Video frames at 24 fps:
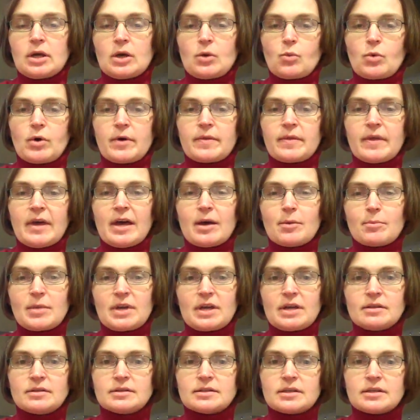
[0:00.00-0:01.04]
And what that
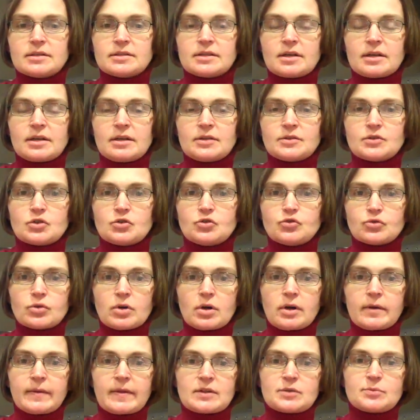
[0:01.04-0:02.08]
means is that it's a
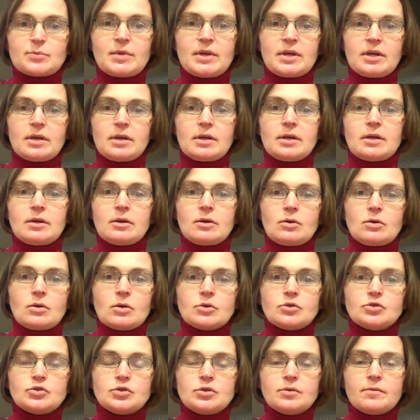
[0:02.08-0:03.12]
drug that's being
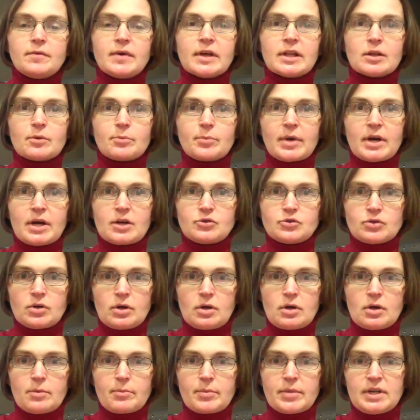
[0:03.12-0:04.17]
developed by a
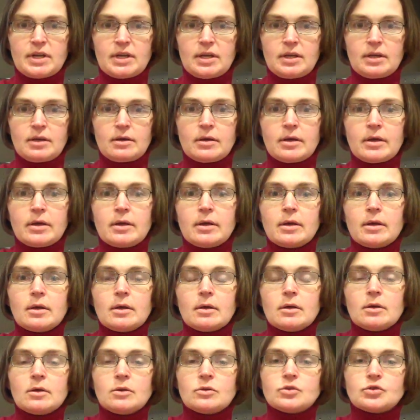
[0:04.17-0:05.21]
drug company
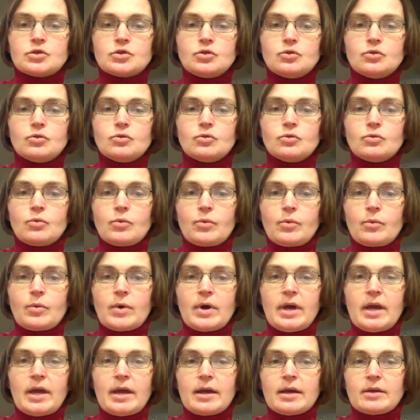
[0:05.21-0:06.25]
to
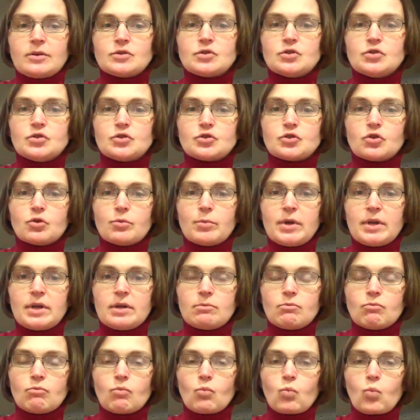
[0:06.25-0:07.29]

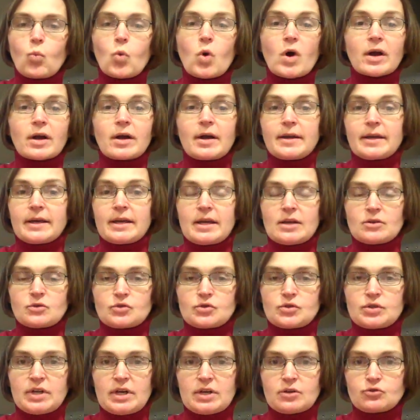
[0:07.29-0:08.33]
determine what kind of
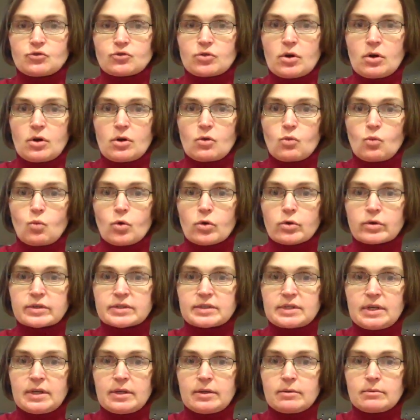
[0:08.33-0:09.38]
cancers that drug
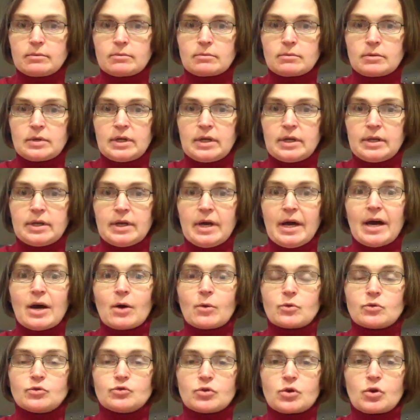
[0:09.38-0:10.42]
works in, and
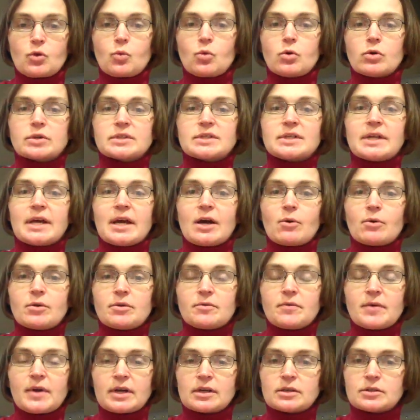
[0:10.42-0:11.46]
how the drug works and how it
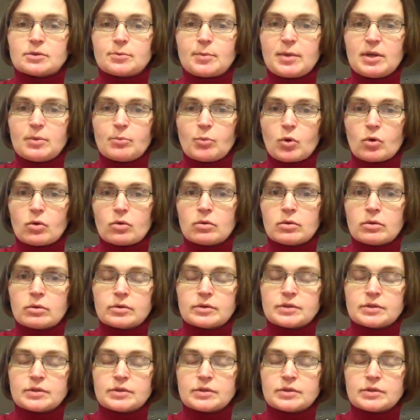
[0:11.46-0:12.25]
affects people.